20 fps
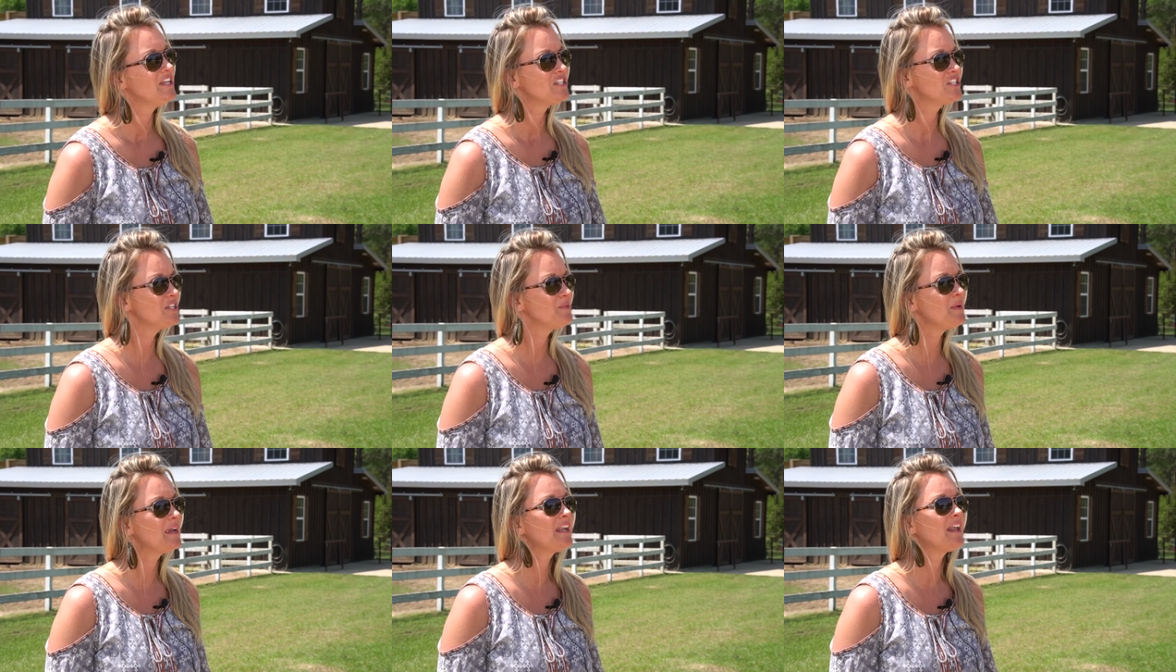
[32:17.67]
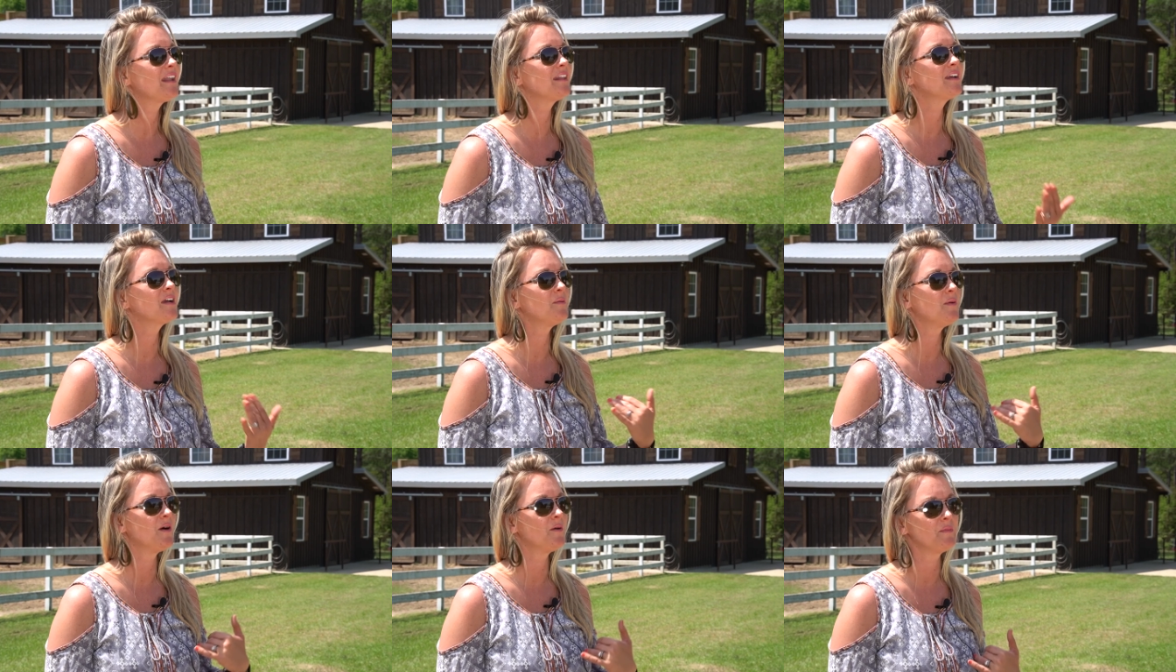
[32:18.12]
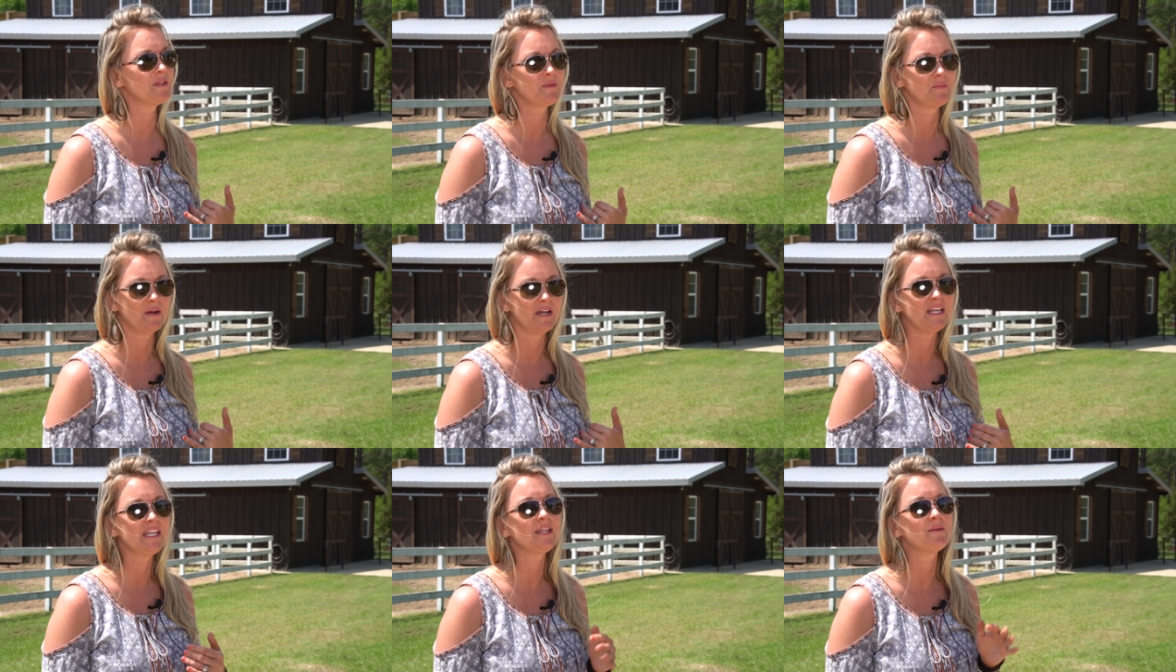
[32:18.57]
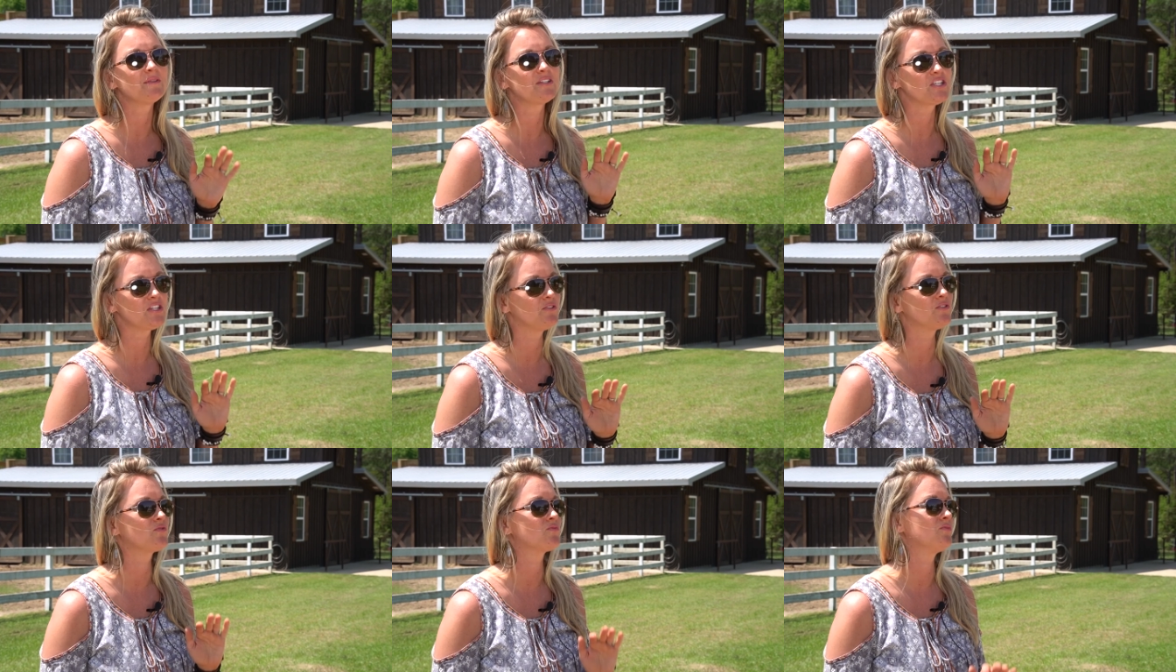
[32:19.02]
she may not have come home with money, but
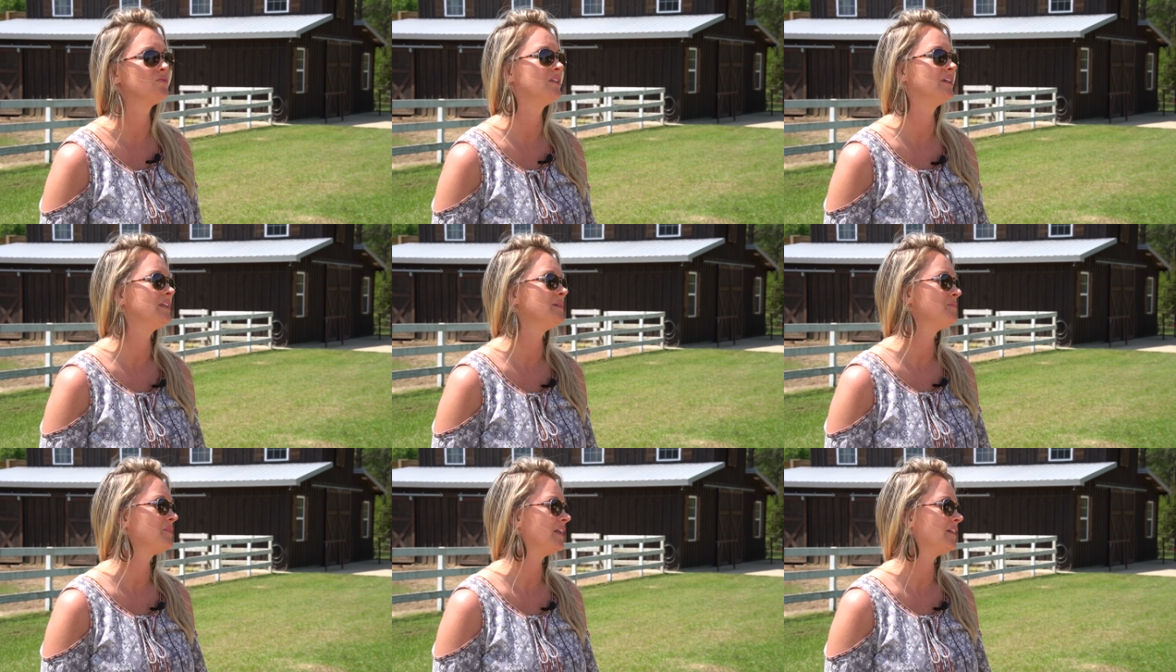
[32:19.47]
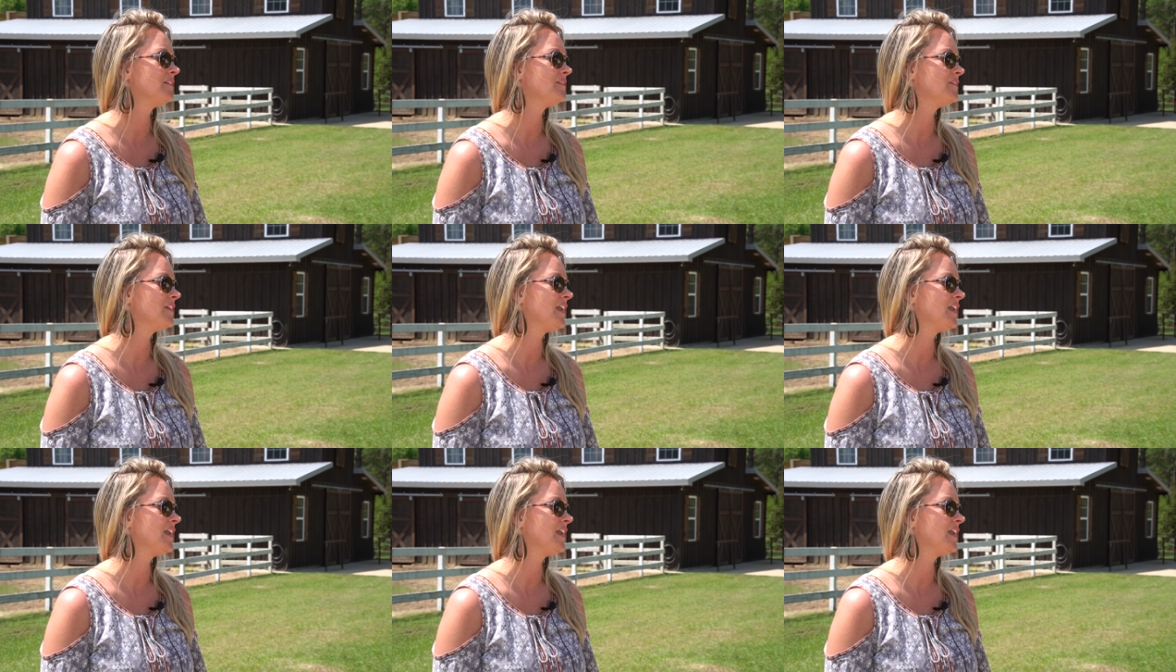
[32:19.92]
she was really proud of